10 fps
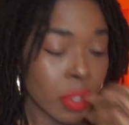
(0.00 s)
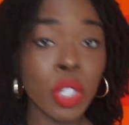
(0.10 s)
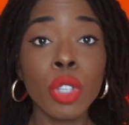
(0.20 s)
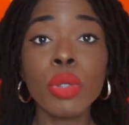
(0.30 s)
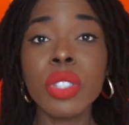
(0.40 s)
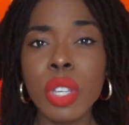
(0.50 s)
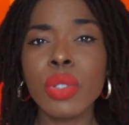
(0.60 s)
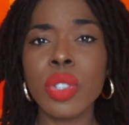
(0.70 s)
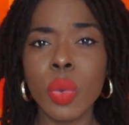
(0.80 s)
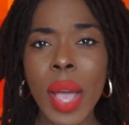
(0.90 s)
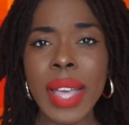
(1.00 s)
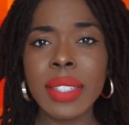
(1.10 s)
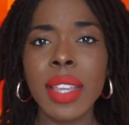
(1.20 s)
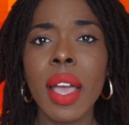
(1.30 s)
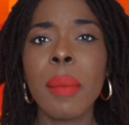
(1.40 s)
So you still
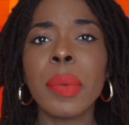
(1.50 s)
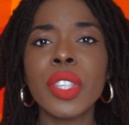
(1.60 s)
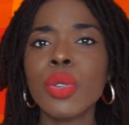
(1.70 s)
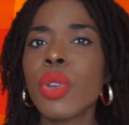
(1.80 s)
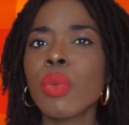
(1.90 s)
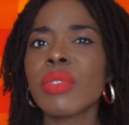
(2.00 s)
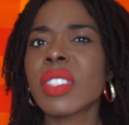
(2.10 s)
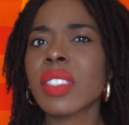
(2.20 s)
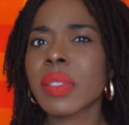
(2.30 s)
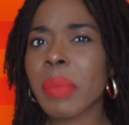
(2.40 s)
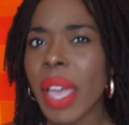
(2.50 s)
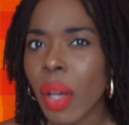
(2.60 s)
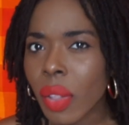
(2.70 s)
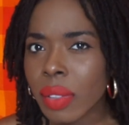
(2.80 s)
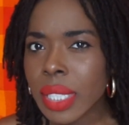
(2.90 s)
sweat, but you don't
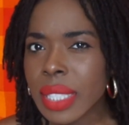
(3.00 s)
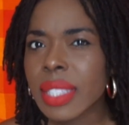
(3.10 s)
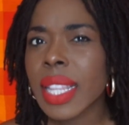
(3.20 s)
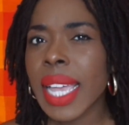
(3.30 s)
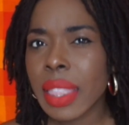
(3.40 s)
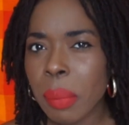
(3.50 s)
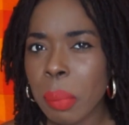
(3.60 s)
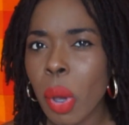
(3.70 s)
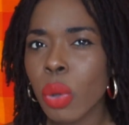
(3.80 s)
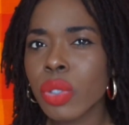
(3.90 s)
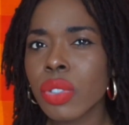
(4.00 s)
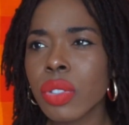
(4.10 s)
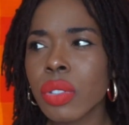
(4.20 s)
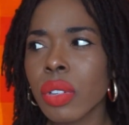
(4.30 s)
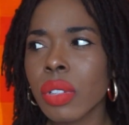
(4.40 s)
smell. It's like the
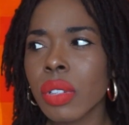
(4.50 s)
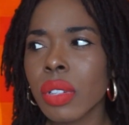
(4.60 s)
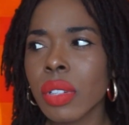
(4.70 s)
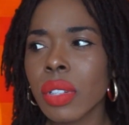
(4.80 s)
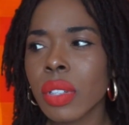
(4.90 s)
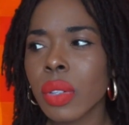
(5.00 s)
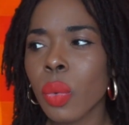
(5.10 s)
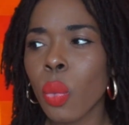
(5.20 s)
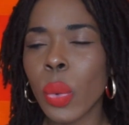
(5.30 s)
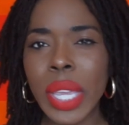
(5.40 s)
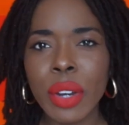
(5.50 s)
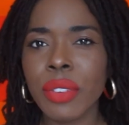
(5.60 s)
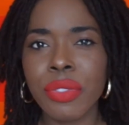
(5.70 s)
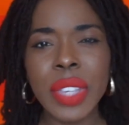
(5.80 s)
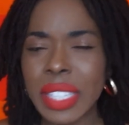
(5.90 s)
most
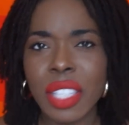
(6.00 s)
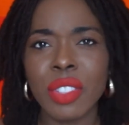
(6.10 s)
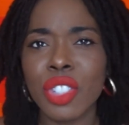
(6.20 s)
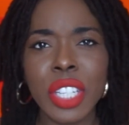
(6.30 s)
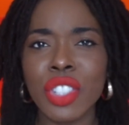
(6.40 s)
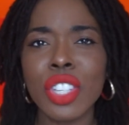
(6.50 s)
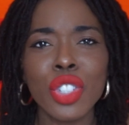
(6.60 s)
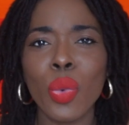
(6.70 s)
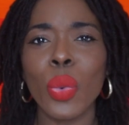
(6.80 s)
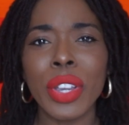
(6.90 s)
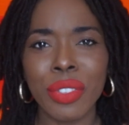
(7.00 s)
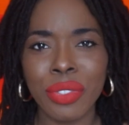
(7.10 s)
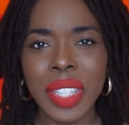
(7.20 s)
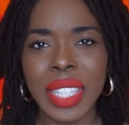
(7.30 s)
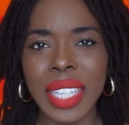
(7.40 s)
weird, it's such a weird
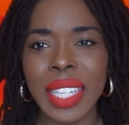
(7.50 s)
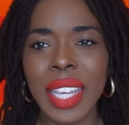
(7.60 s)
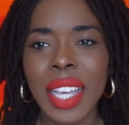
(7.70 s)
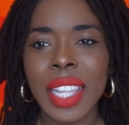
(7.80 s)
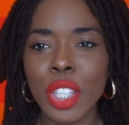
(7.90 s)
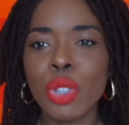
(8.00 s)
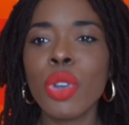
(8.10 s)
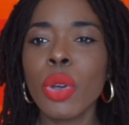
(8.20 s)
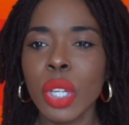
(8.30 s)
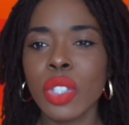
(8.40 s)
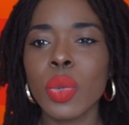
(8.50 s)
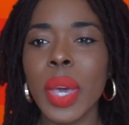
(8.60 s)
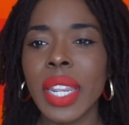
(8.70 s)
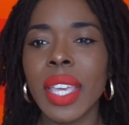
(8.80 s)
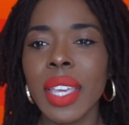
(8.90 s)
feeling. Like, you know you're
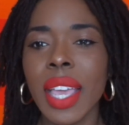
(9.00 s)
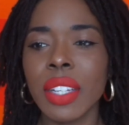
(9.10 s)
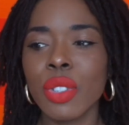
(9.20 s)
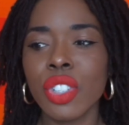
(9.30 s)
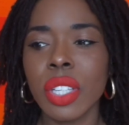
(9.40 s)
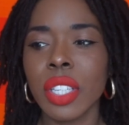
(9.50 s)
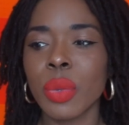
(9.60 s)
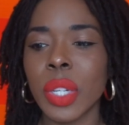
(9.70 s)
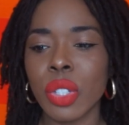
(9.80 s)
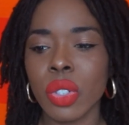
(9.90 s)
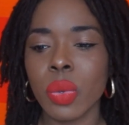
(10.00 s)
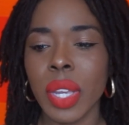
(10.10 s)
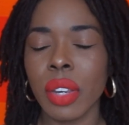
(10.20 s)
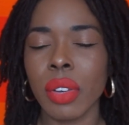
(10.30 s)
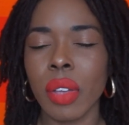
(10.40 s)
sweating, and usually when you're
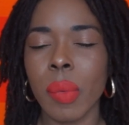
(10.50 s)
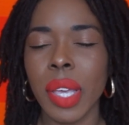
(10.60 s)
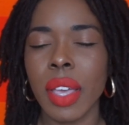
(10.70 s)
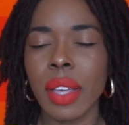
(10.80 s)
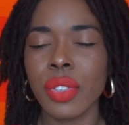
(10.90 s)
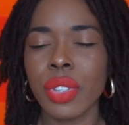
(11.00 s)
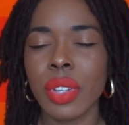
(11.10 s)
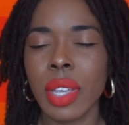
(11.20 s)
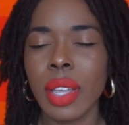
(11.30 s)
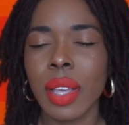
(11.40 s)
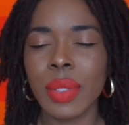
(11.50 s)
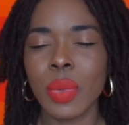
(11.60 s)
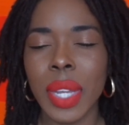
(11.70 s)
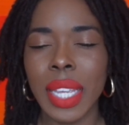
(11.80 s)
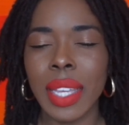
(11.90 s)
sweating, you're like, oh my gosh, I'm
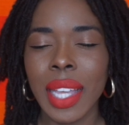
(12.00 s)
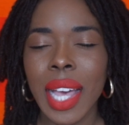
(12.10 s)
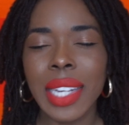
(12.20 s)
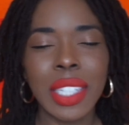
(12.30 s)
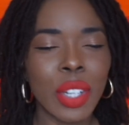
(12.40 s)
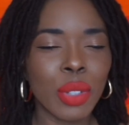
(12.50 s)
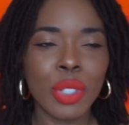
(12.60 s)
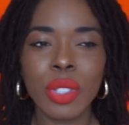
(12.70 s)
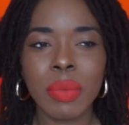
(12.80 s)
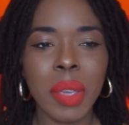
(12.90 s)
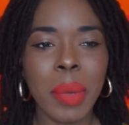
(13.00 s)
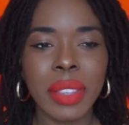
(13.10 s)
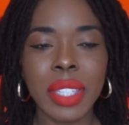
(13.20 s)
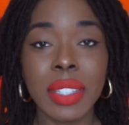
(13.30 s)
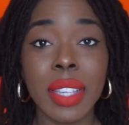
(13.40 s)
sweating. I need to go do something
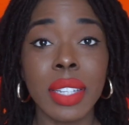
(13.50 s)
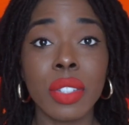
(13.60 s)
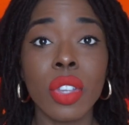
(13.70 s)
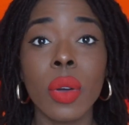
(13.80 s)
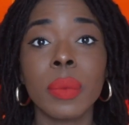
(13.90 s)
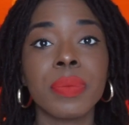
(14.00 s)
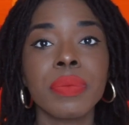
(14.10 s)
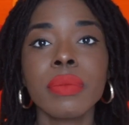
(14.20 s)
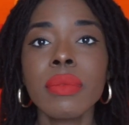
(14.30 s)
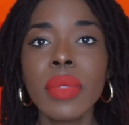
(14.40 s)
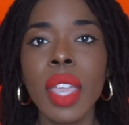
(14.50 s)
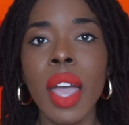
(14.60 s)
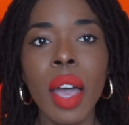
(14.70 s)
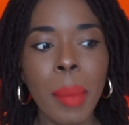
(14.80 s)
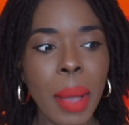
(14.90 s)
about this. And so
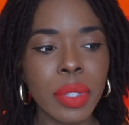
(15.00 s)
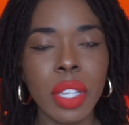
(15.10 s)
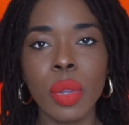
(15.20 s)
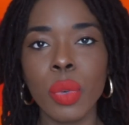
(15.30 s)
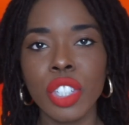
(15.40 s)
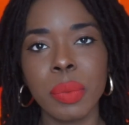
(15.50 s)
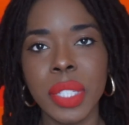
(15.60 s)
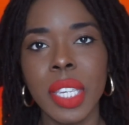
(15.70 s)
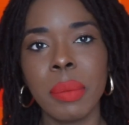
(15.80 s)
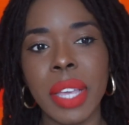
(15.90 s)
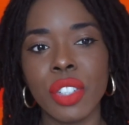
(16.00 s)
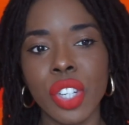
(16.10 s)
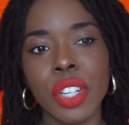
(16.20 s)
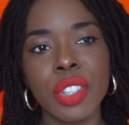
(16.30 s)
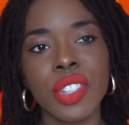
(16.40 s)
I was on the worship team at
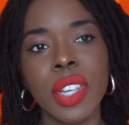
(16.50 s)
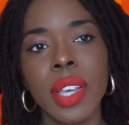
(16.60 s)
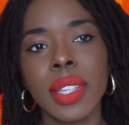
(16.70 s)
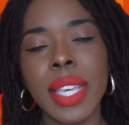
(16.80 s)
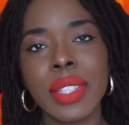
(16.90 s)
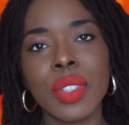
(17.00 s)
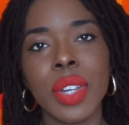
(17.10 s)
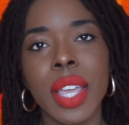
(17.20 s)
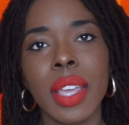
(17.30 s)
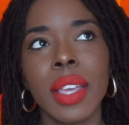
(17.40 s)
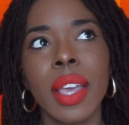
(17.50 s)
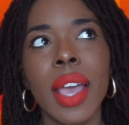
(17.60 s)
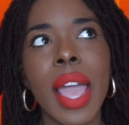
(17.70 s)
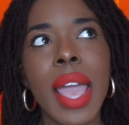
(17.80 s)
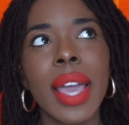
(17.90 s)
church yesterday,
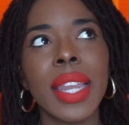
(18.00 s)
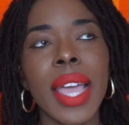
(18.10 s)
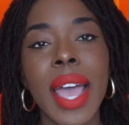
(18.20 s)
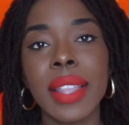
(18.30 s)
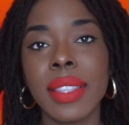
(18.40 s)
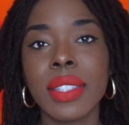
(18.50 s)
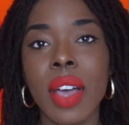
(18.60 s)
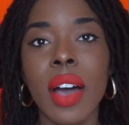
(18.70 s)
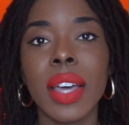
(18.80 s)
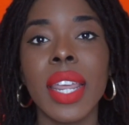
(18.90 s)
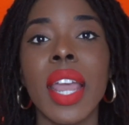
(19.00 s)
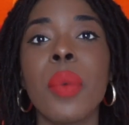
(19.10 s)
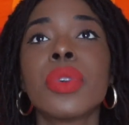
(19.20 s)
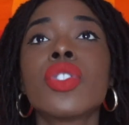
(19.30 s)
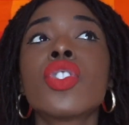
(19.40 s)
and I had this on, and
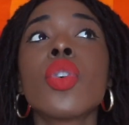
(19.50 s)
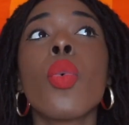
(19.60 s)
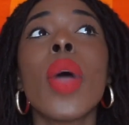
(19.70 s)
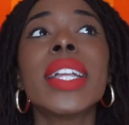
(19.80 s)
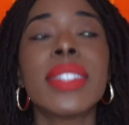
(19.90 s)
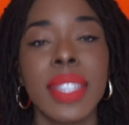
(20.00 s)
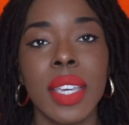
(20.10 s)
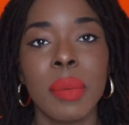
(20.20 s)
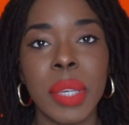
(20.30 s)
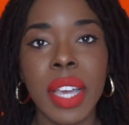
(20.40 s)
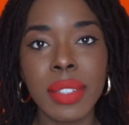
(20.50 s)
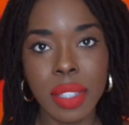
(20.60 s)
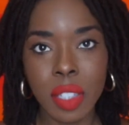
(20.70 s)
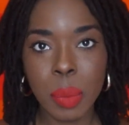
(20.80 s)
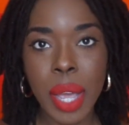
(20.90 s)
I was sweating because
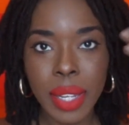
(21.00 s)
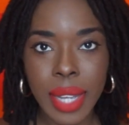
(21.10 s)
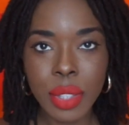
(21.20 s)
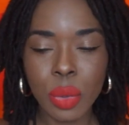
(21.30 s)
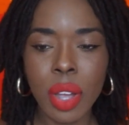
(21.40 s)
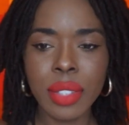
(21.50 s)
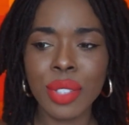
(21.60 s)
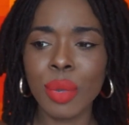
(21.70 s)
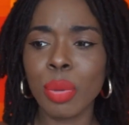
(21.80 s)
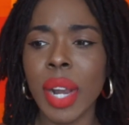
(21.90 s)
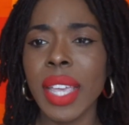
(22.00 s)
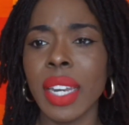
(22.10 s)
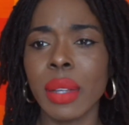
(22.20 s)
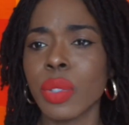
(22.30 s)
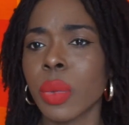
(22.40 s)
the spotlights were on so bright,
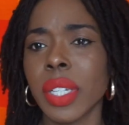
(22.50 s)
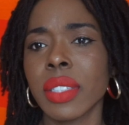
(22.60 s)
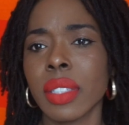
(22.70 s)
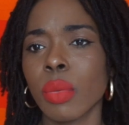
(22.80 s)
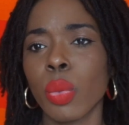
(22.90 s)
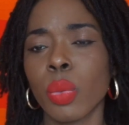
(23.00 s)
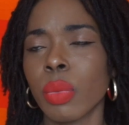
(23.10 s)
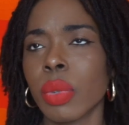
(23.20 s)
and I was wearing some